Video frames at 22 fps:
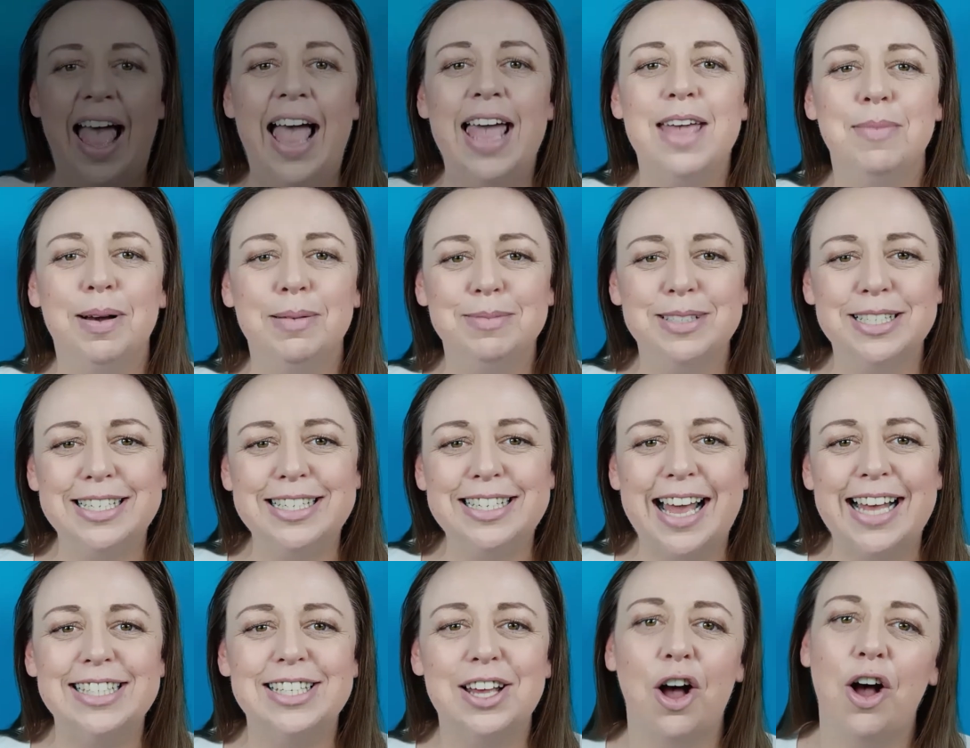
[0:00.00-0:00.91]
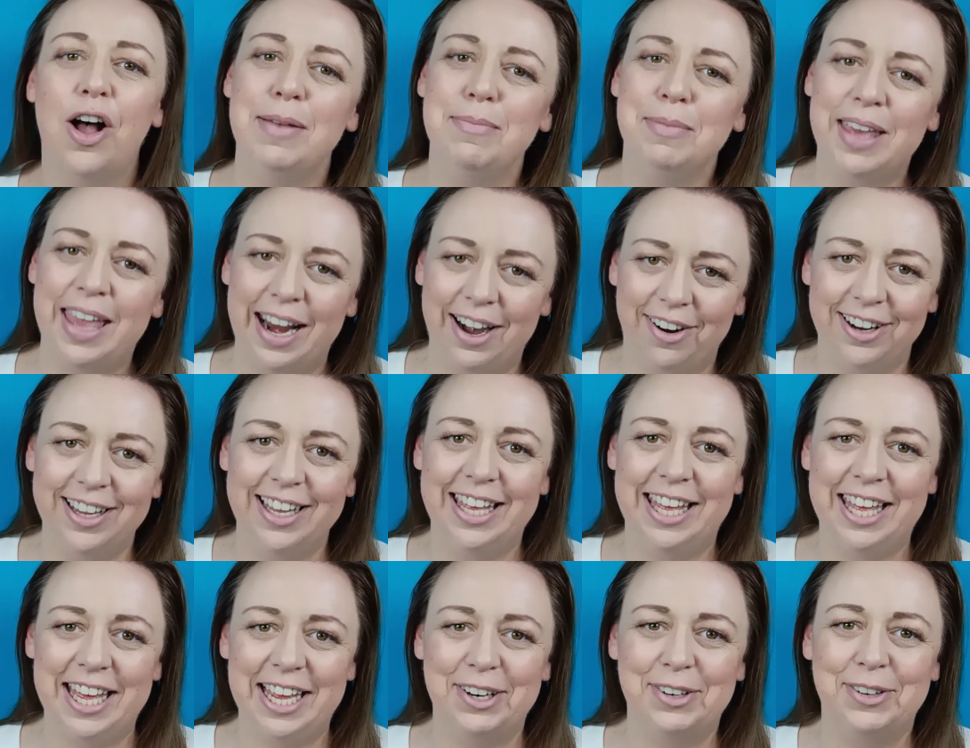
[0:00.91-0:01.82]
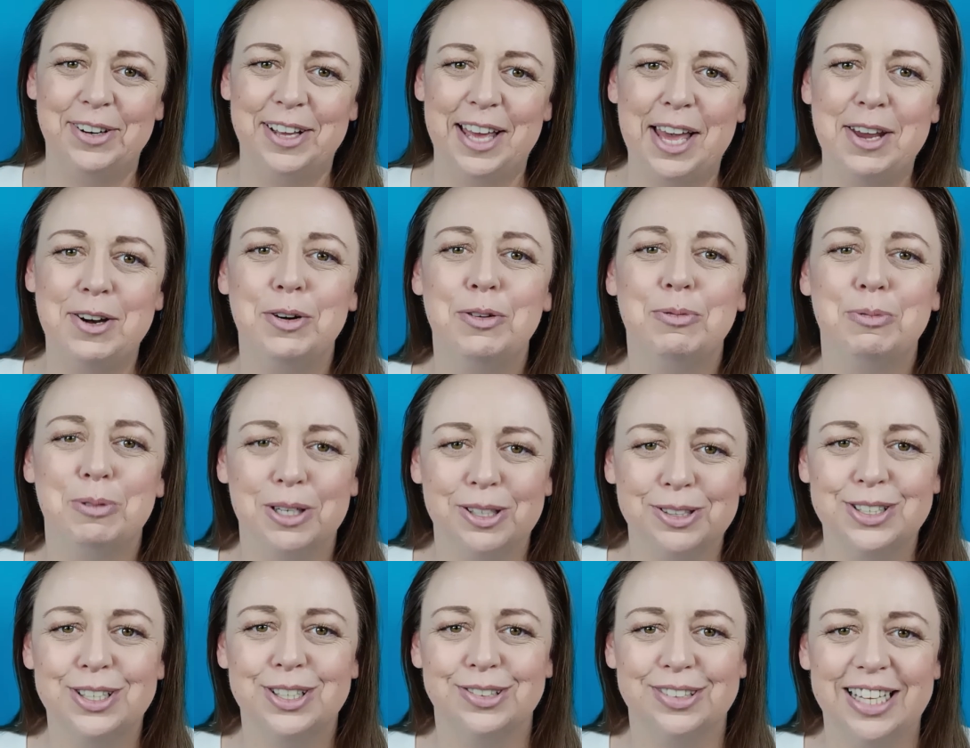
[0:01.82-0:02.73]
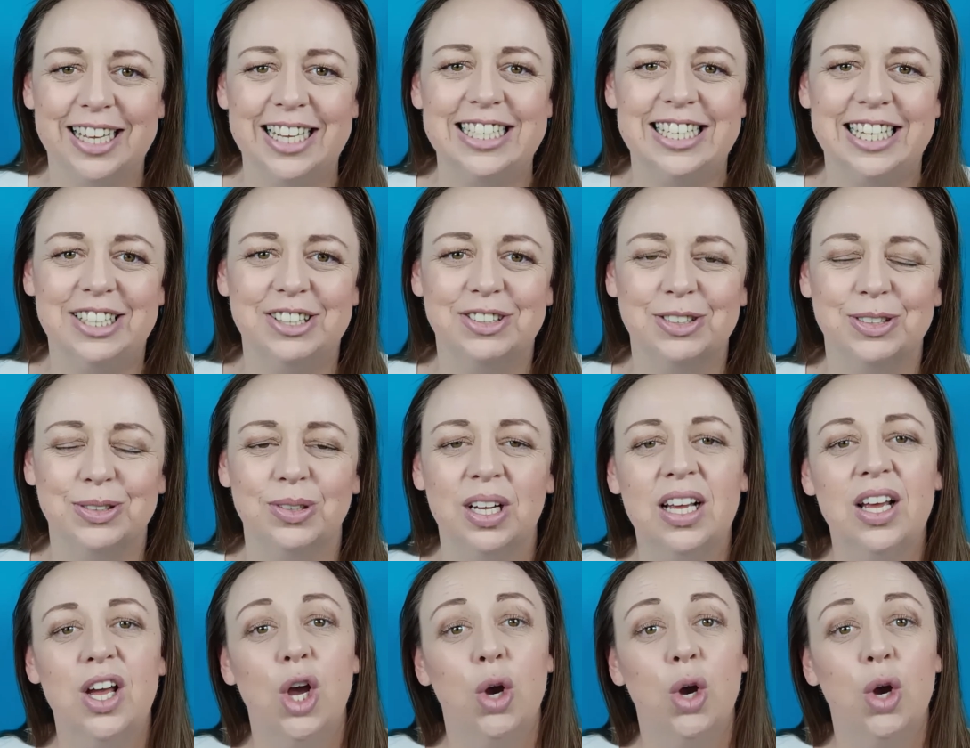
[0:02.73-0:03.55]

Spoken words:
Hey mums and dads, I'm Karen King, creator of Worldschooling Central,